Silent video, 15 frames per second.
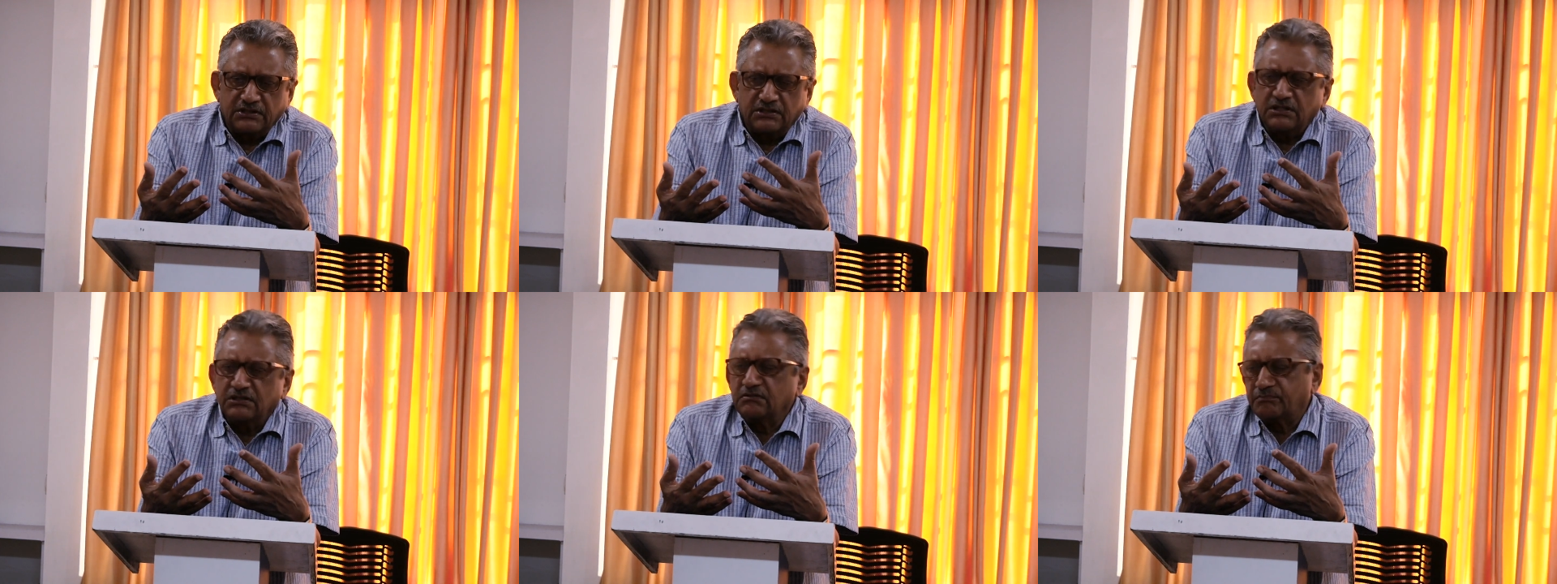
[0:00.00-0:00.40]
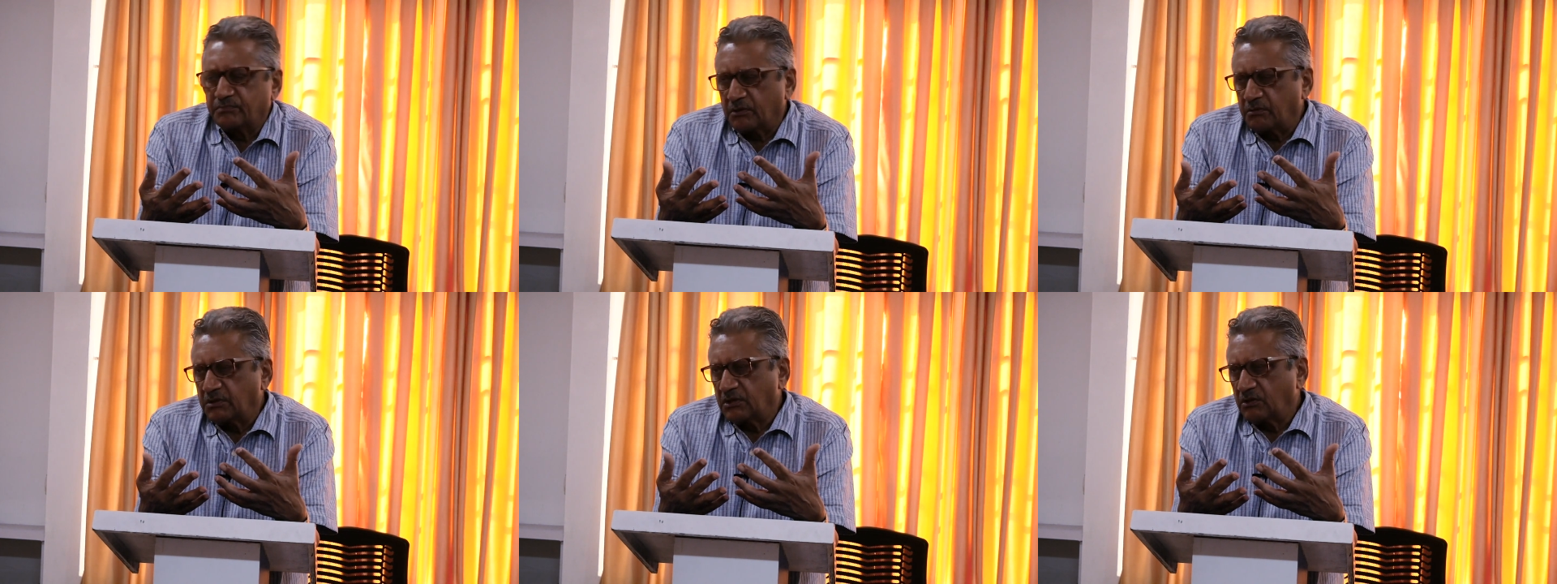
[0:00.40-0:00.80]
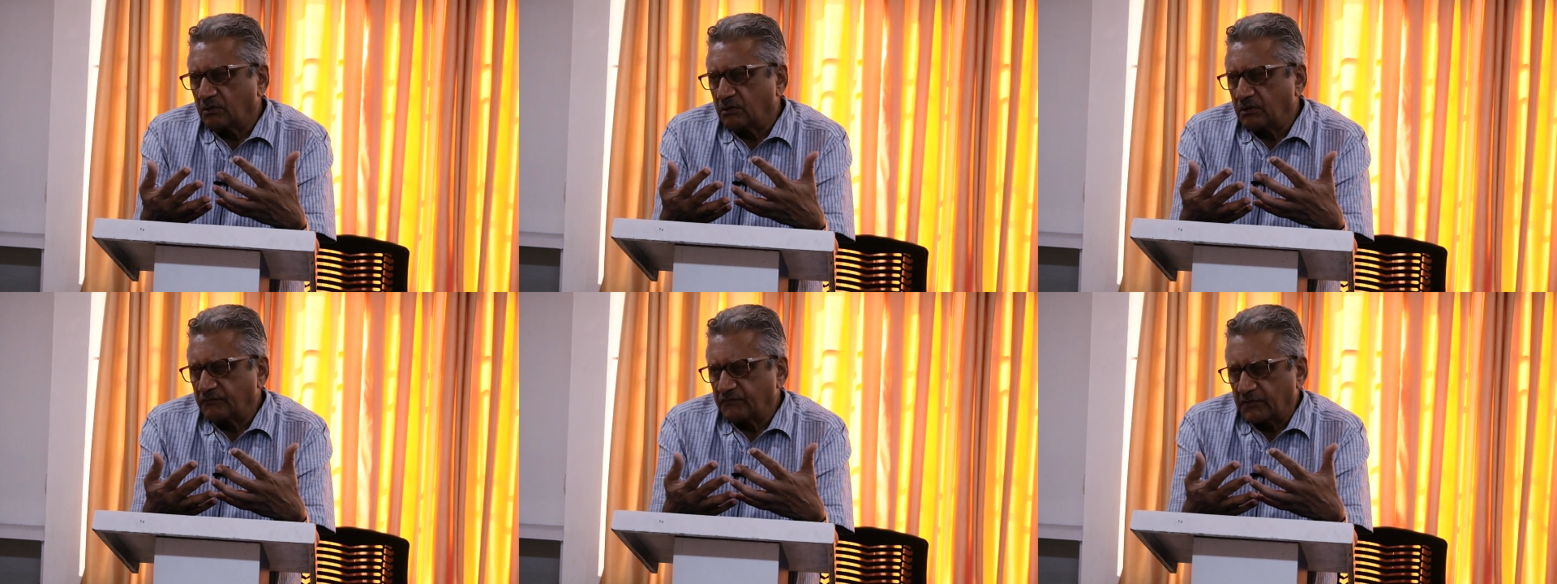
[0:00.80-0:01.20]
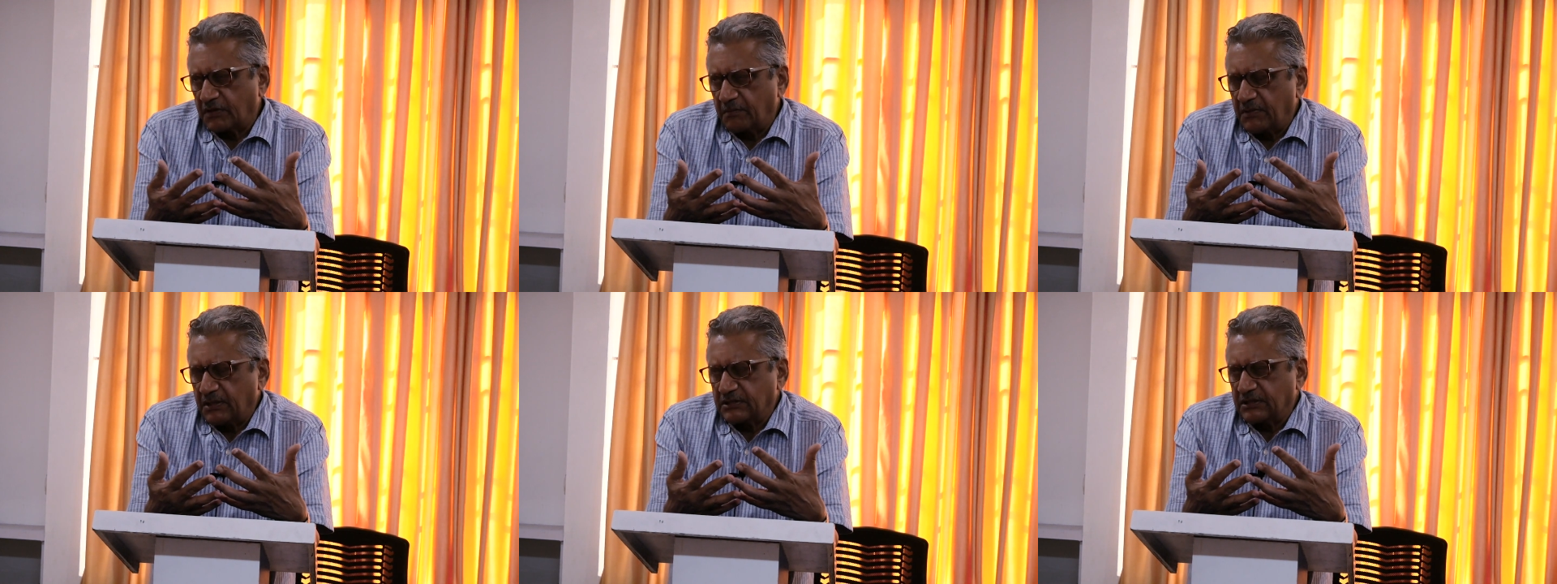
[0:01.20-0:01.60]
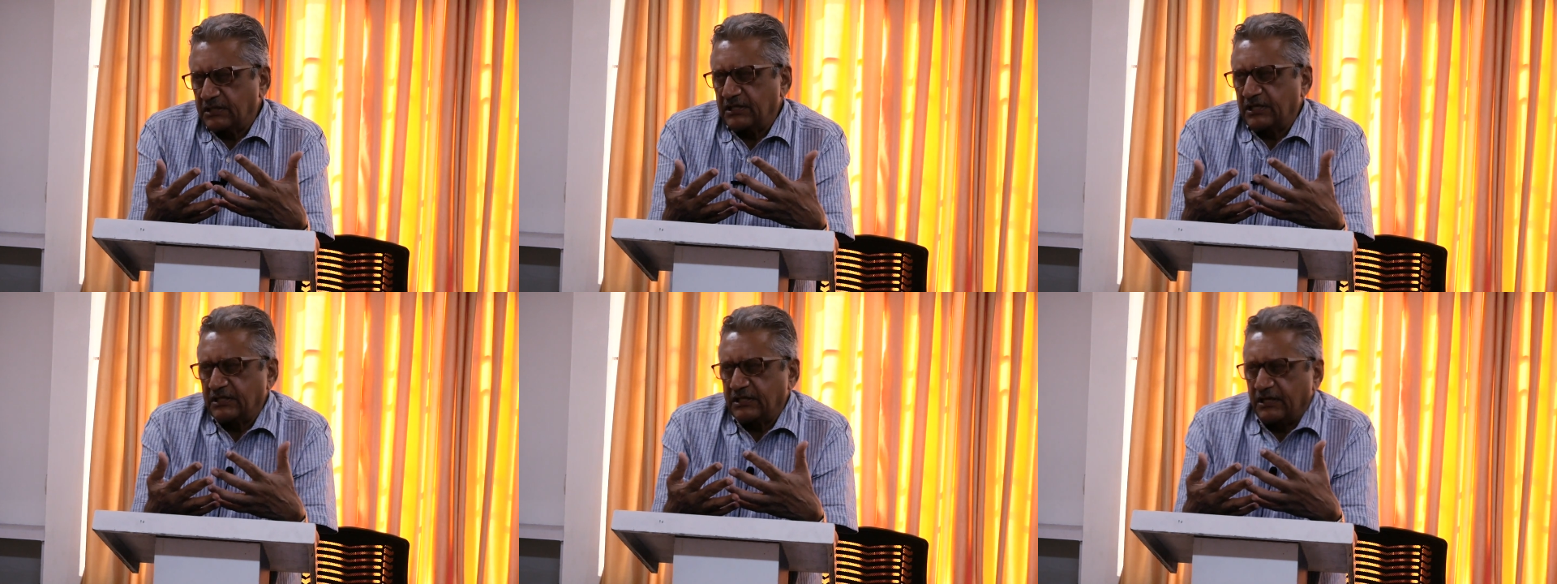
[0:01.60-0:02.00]
it didn't probably go on for a month
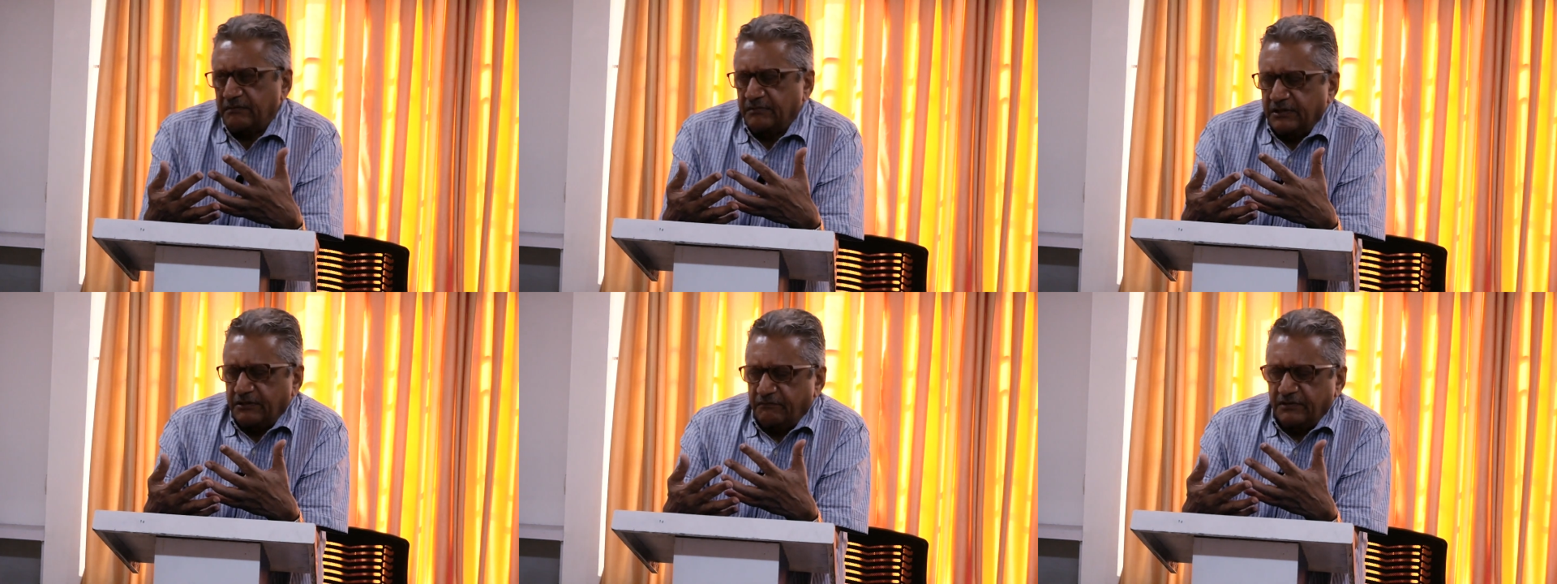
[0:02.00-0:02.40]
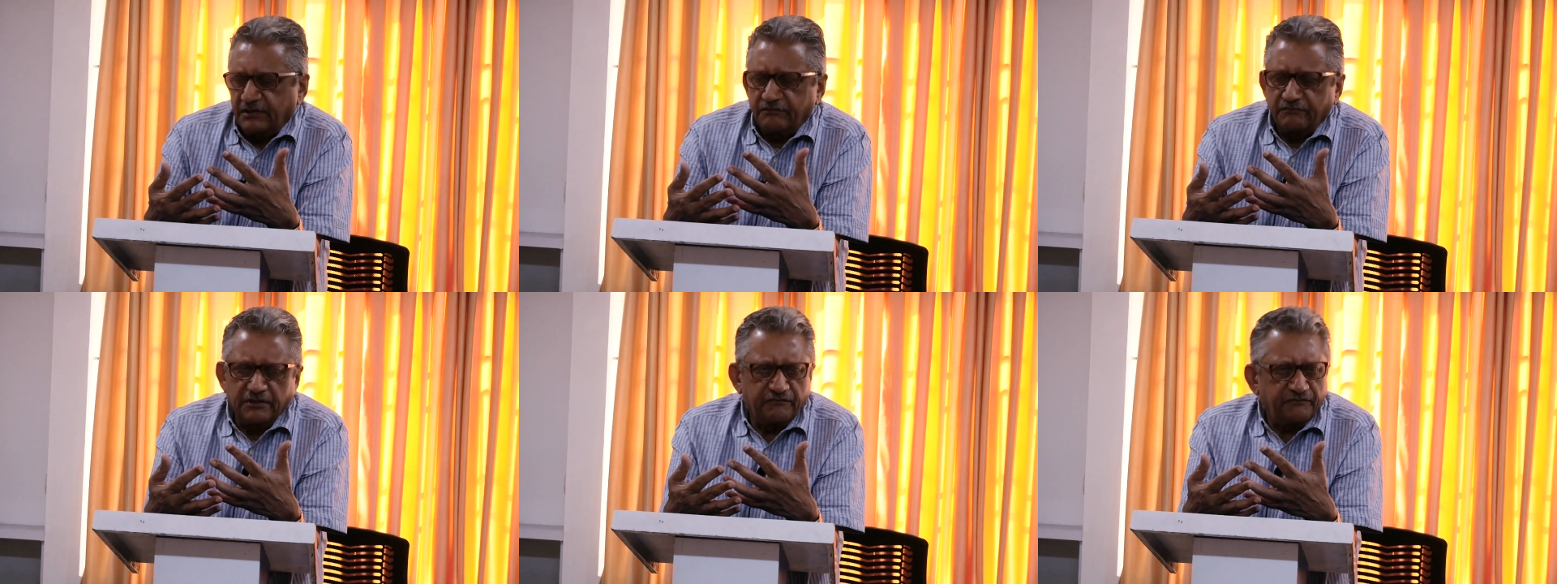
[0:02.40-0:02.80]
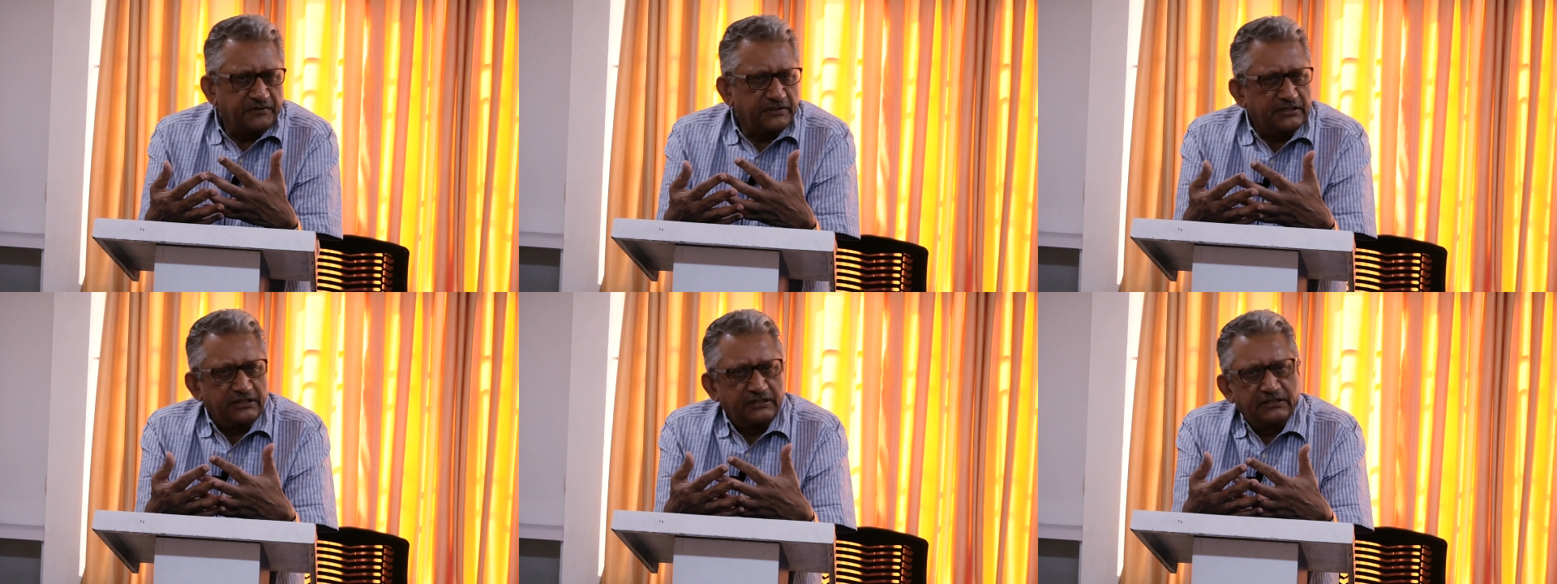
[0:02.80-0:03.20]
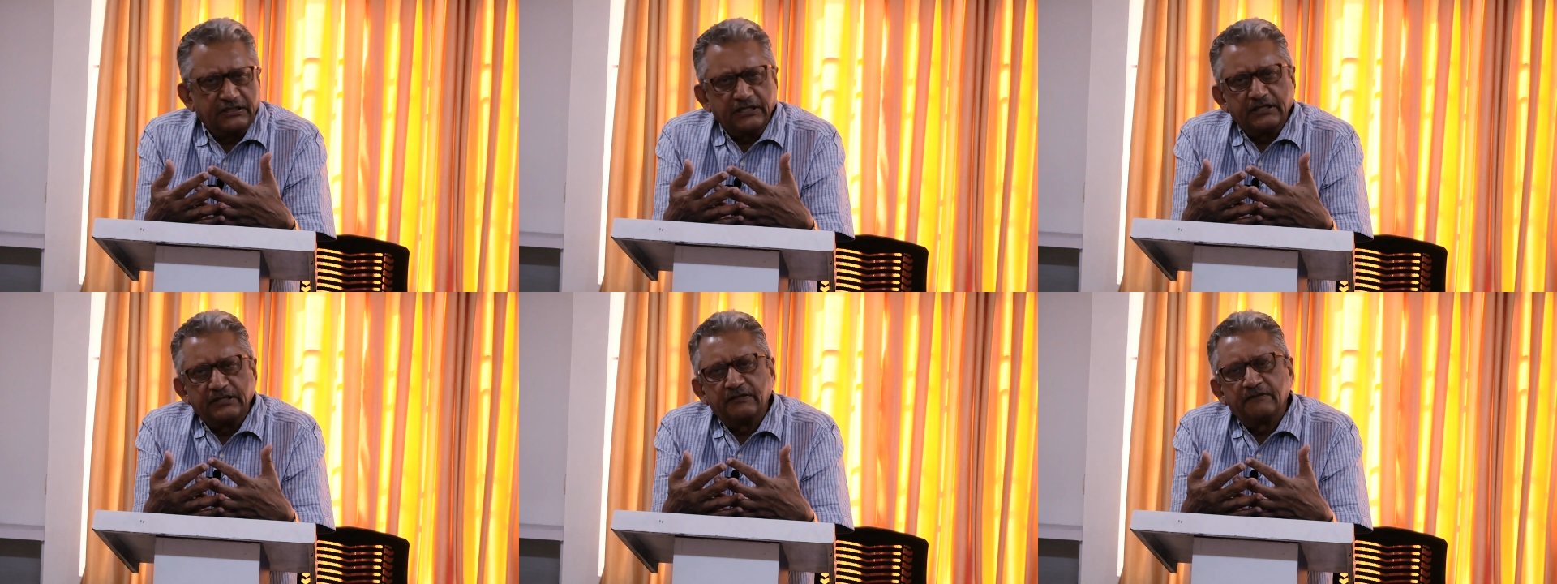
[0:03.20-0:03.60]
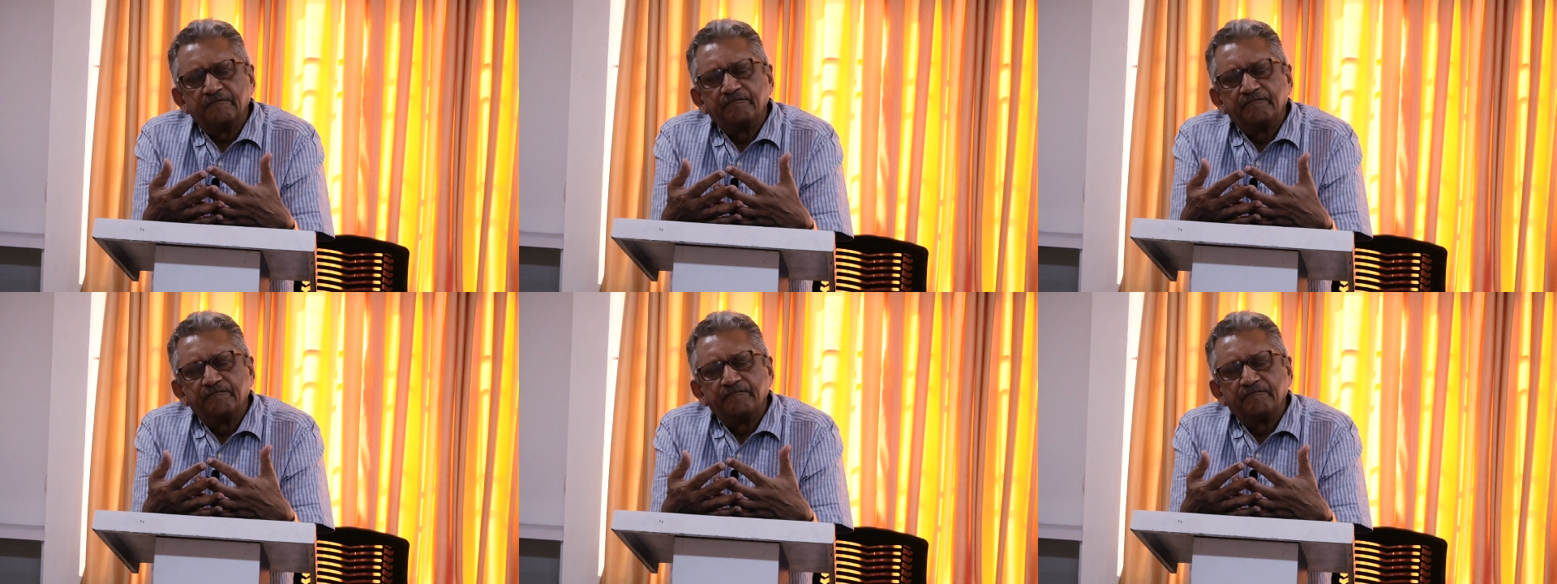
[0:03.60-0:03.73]
at that time. Anyway, even if it did,